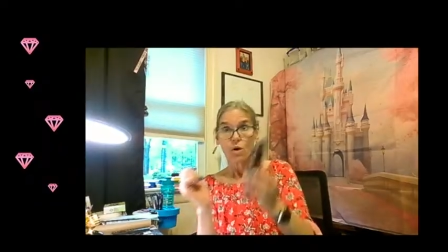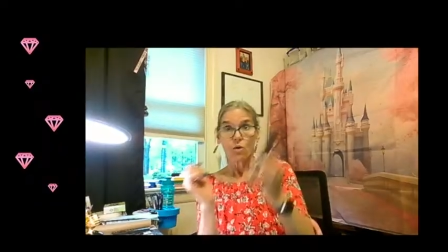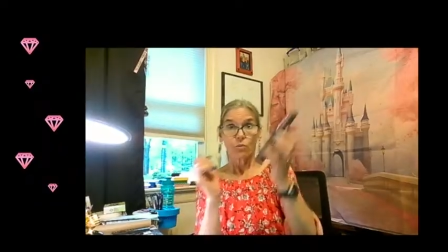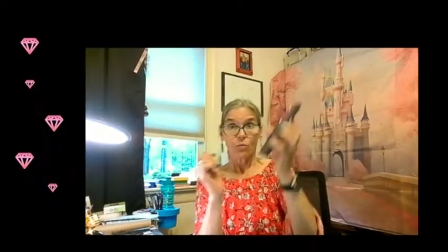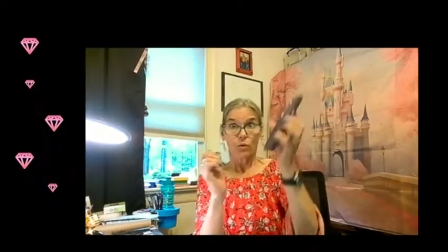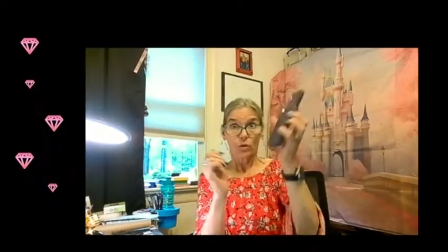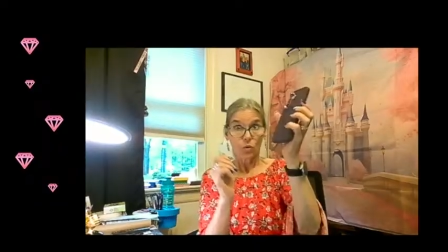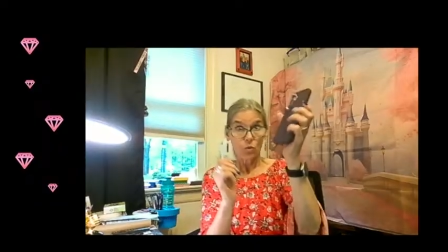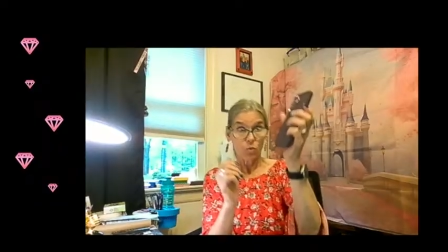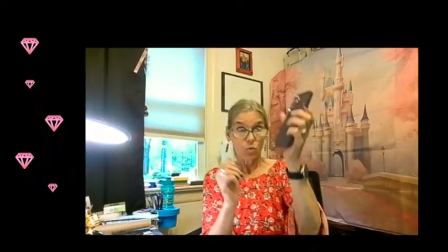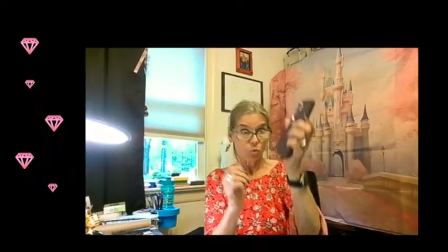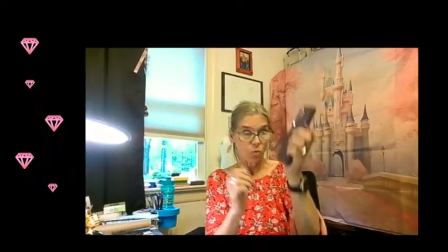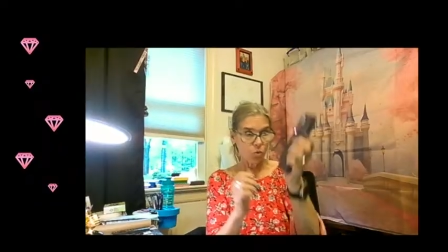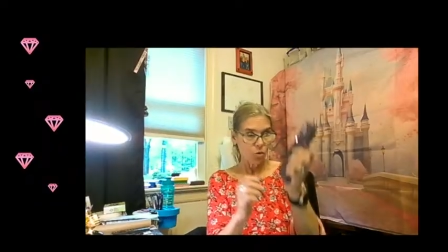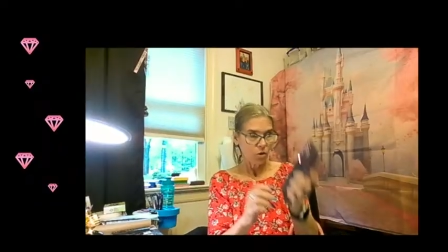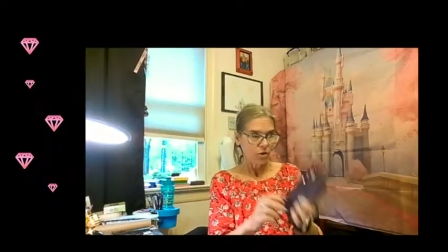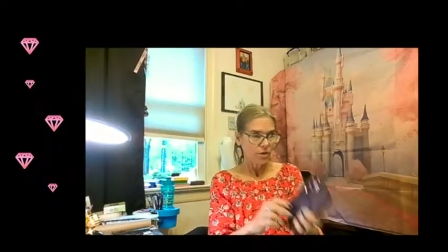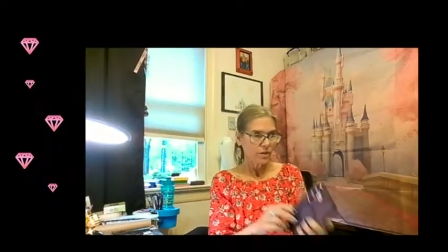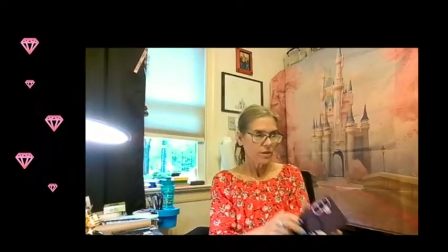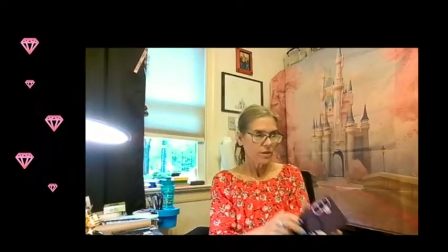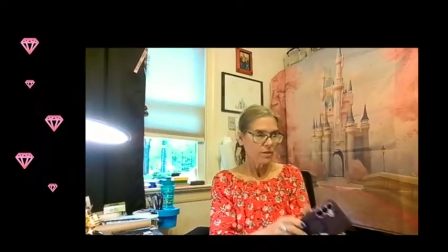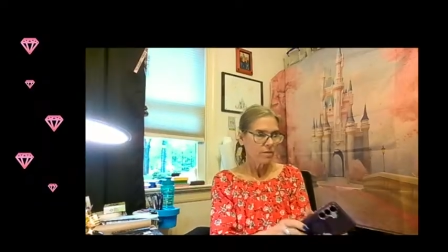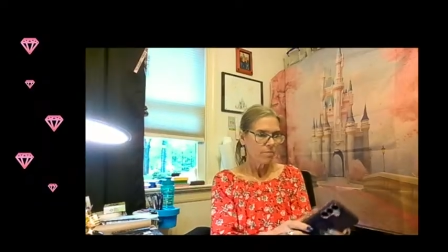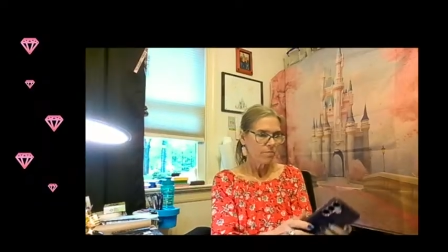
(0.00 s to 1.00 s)

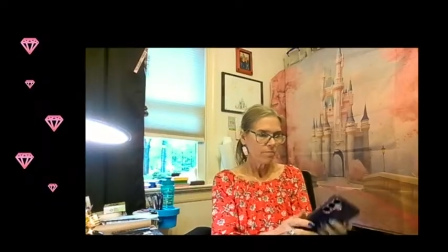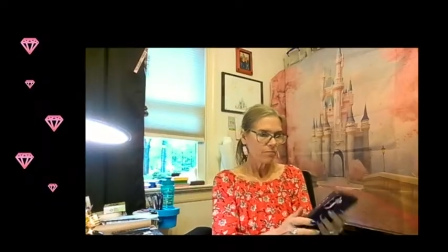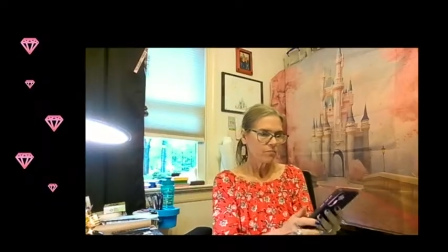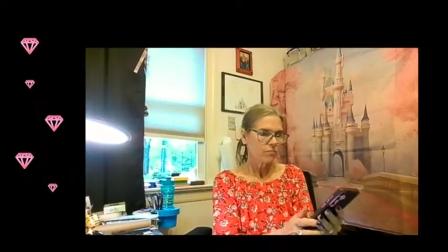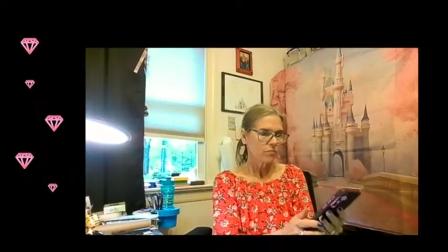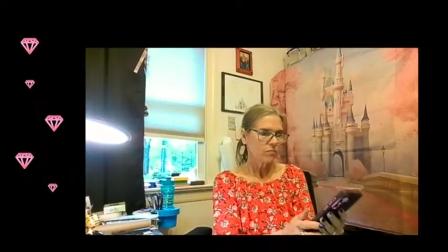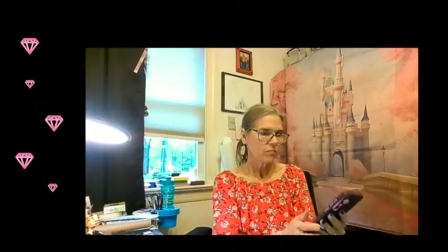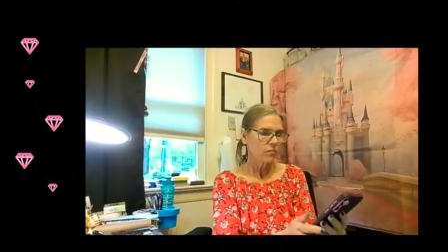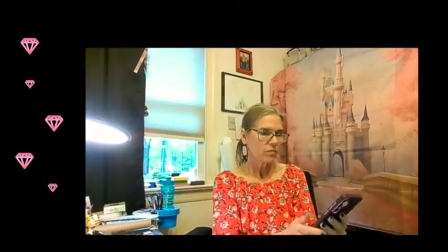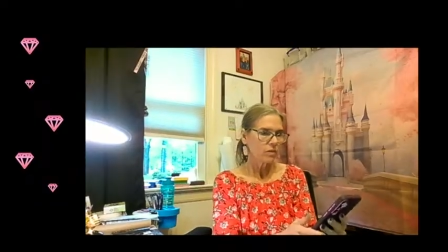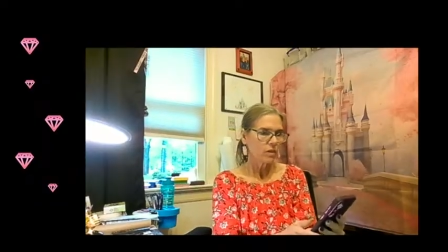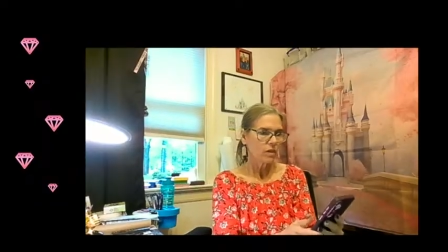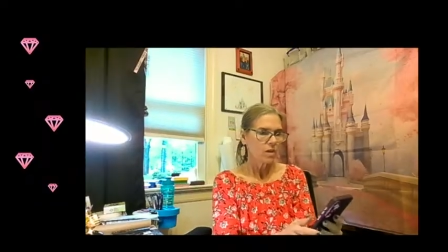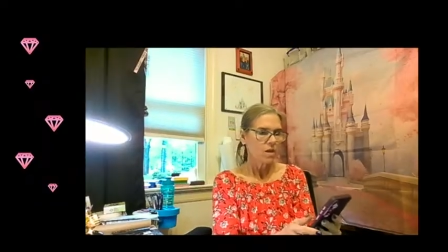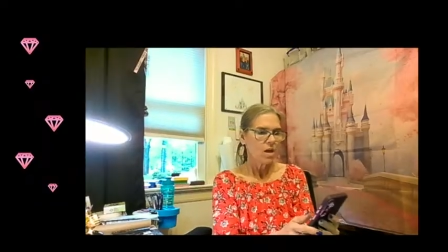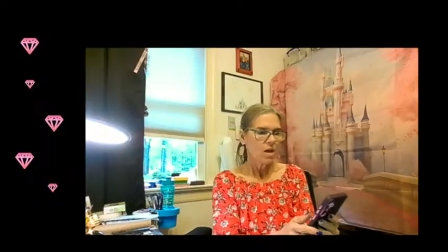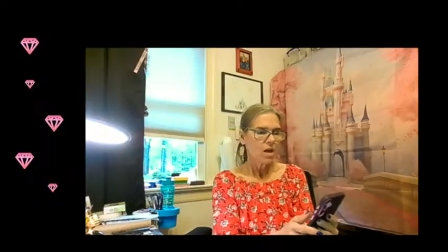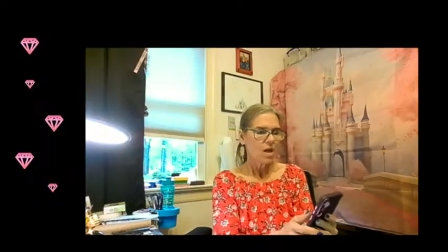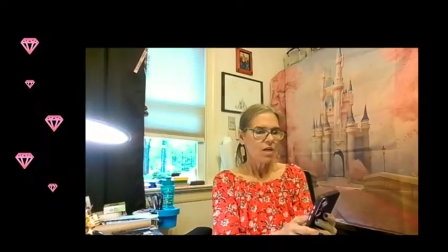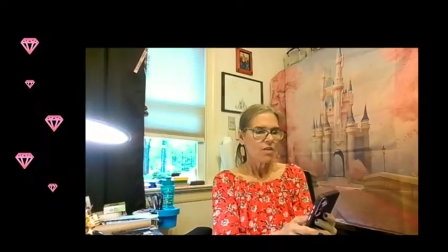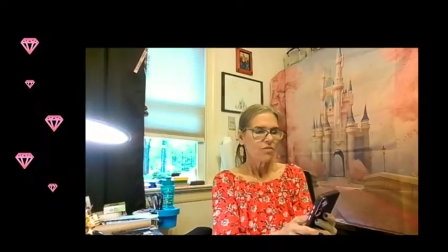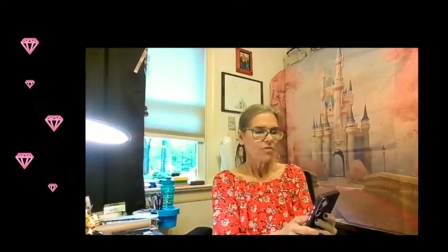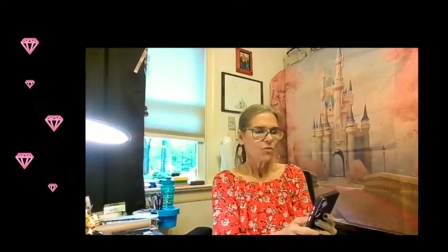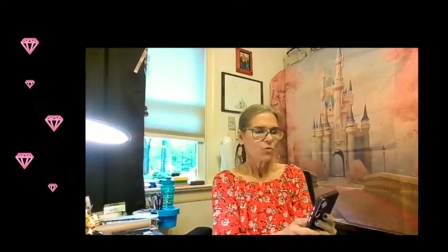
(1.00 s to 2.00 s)
record
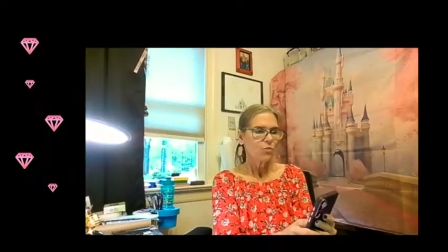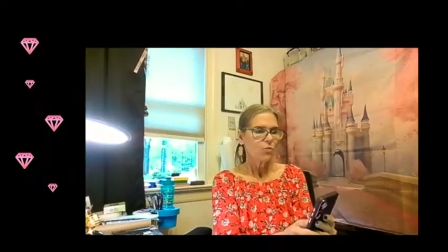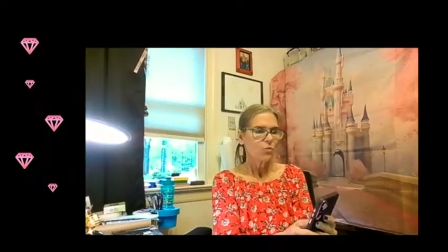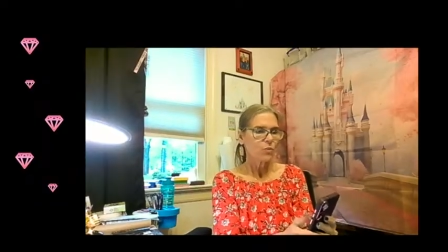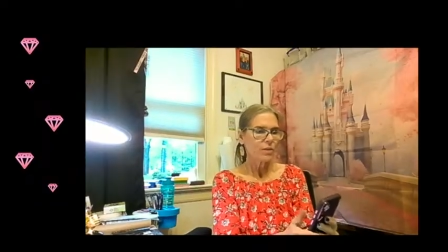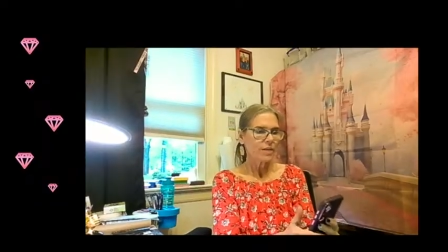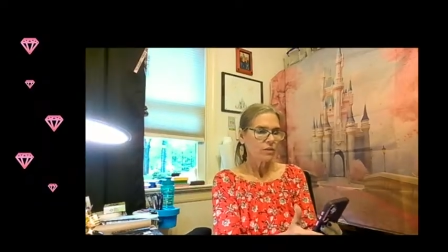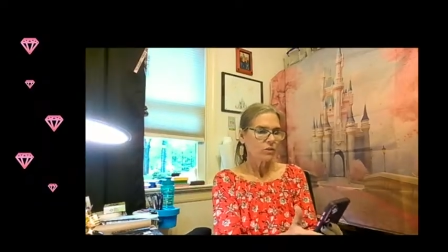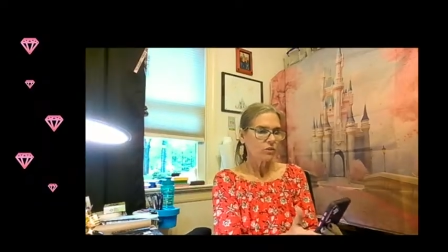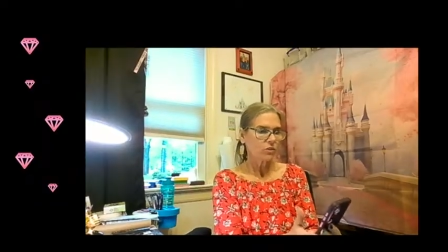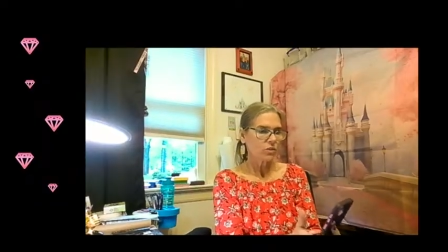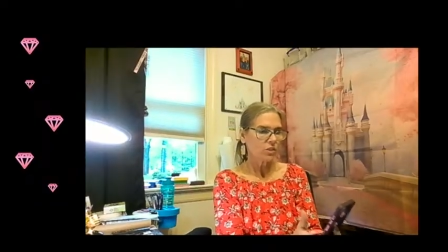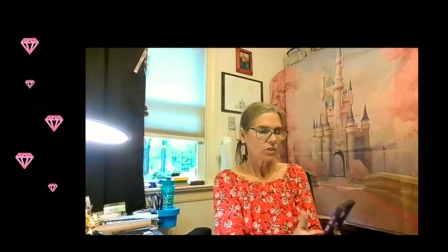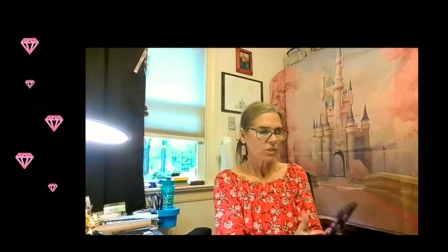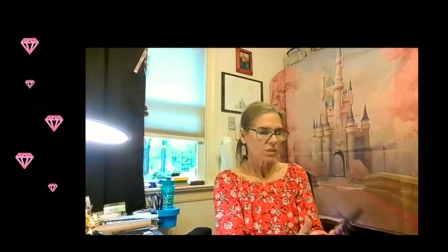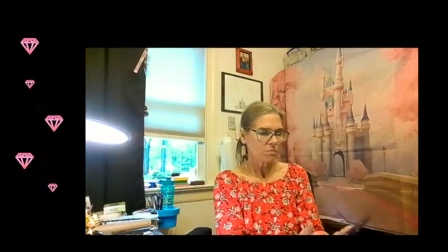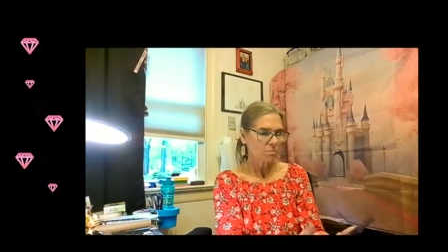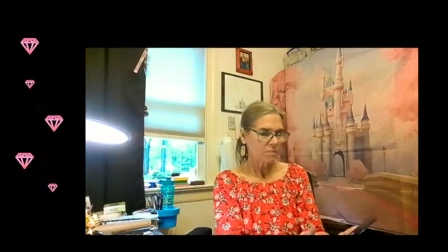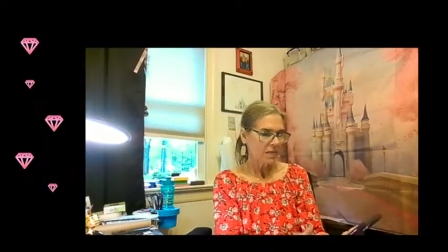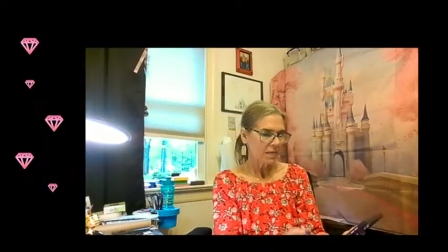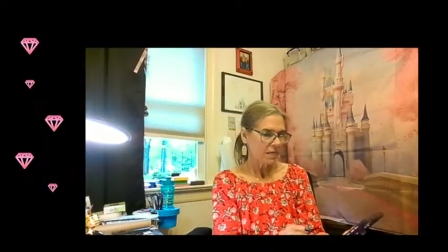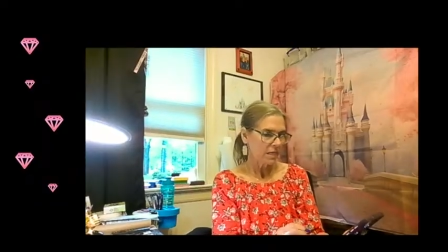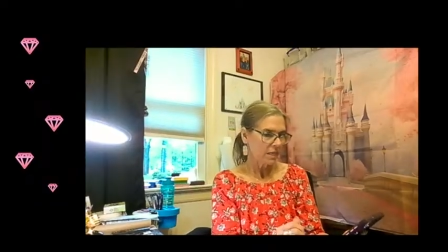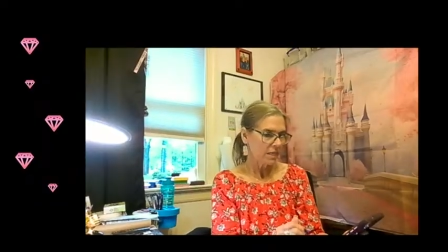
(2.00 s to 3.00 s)
the wheel
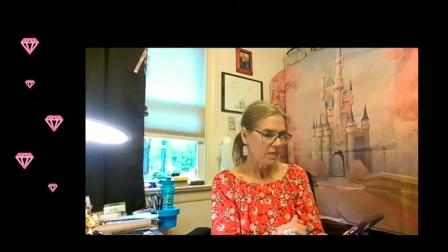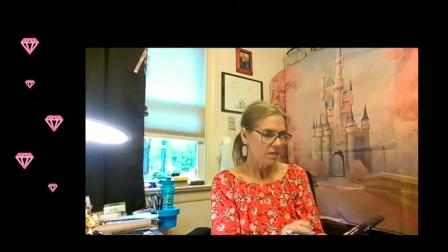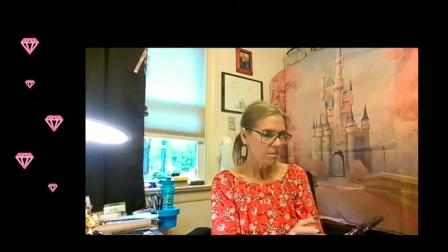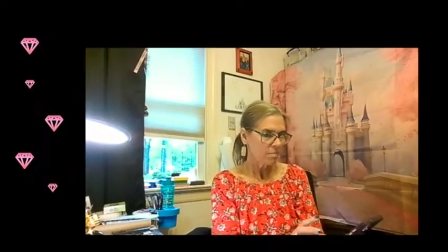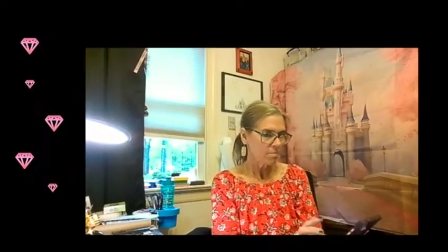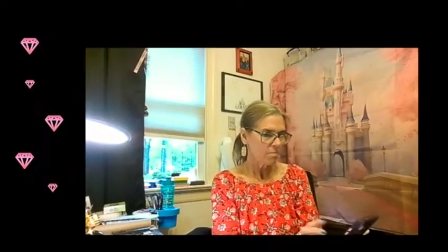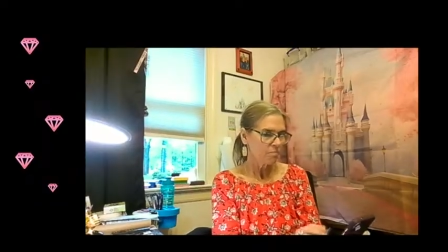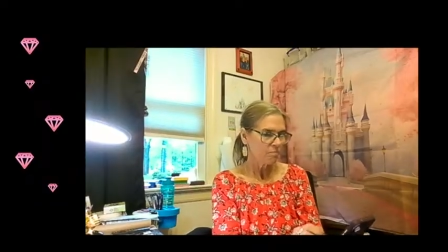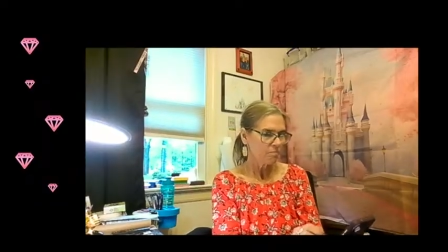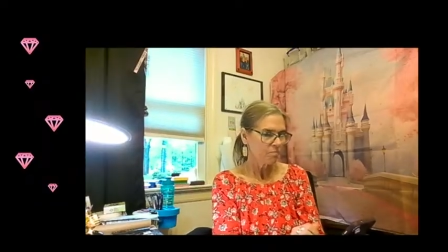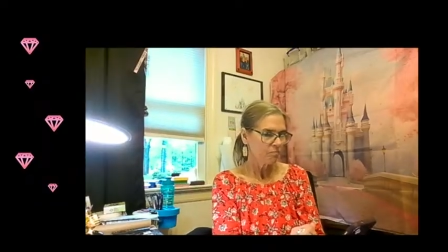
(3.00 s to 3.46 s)
spin.